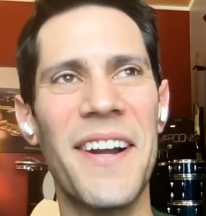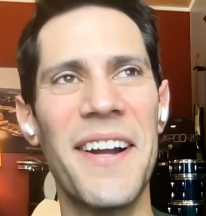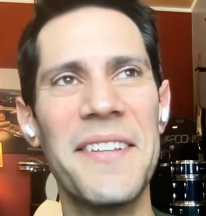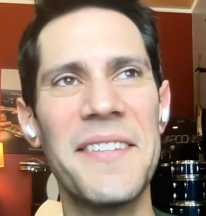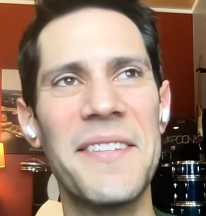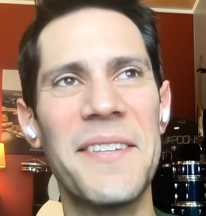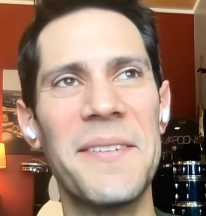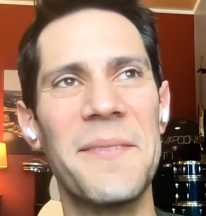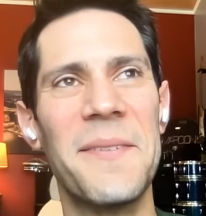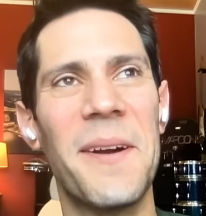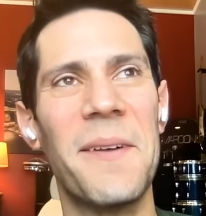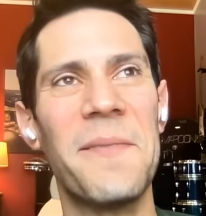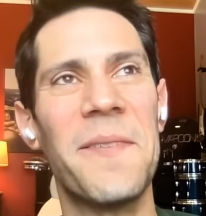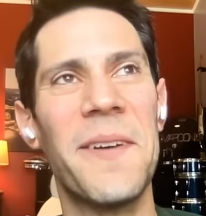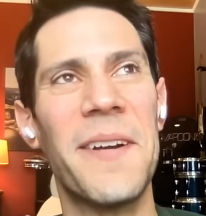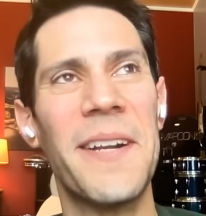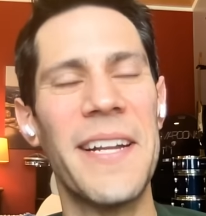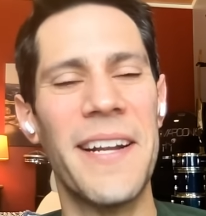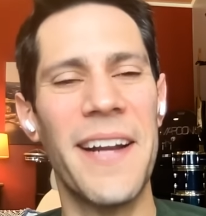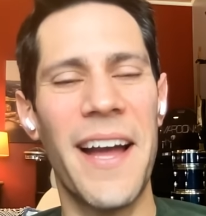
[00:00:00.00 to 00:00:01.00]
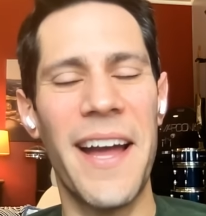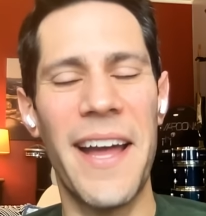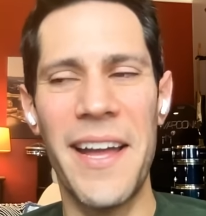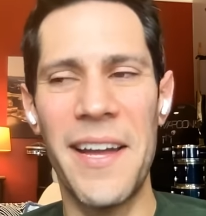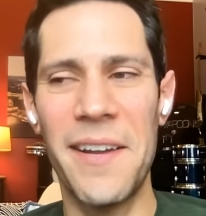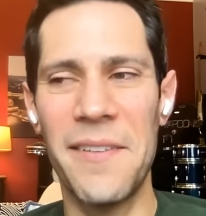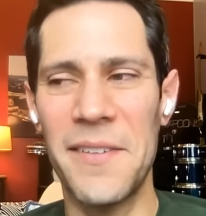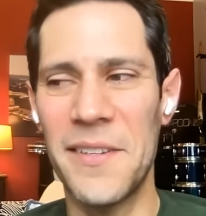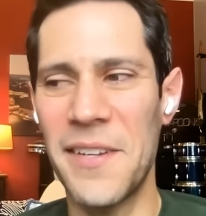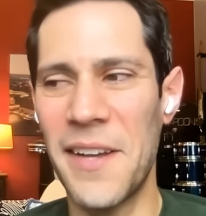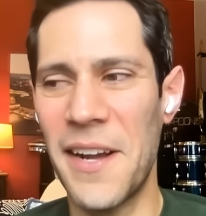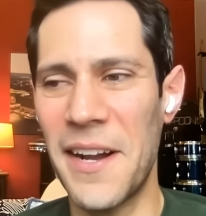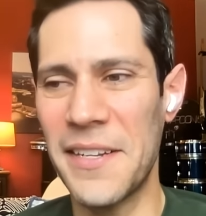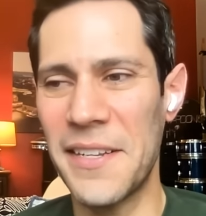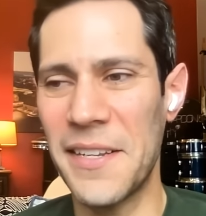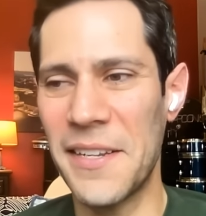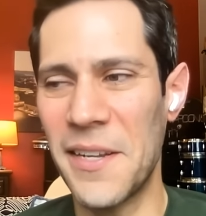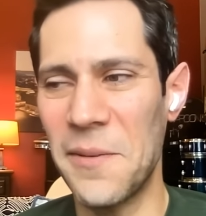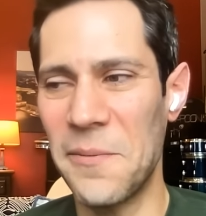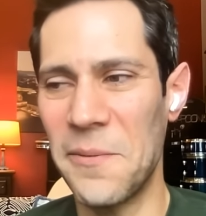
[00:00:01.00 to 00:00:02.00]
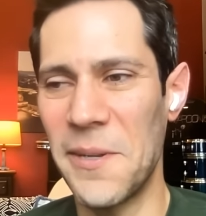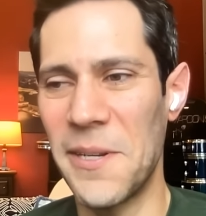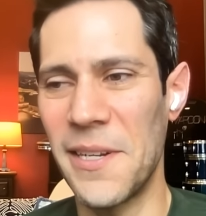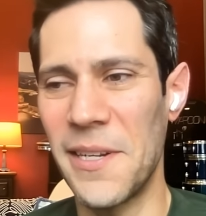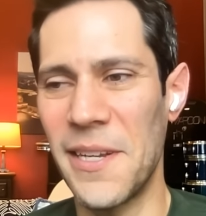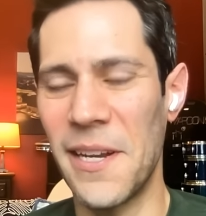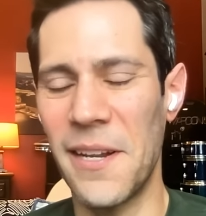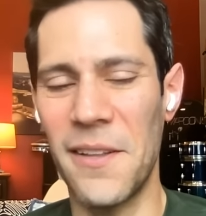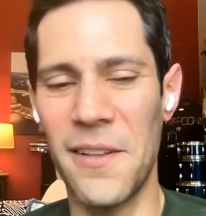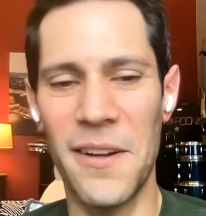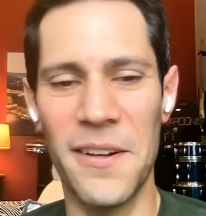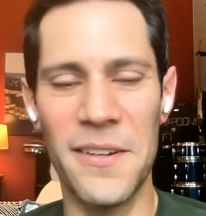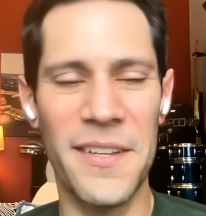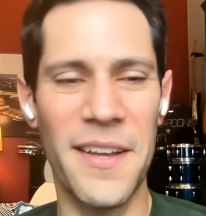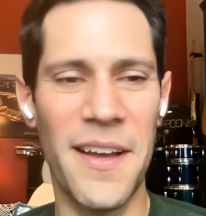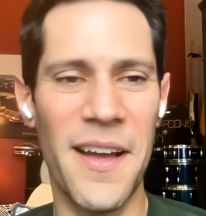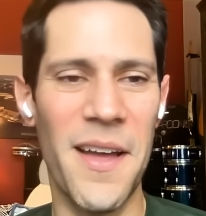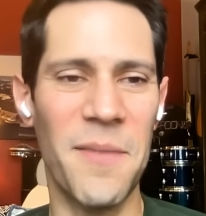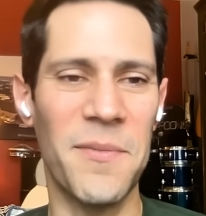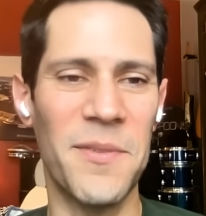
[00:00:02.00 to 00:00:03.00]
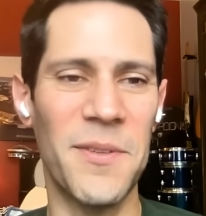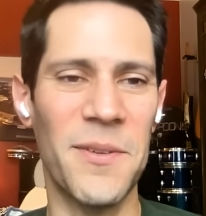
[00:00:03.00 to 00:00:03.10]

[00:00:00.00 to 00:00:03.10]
John's a funny guy. I haven't talked to him in a long time,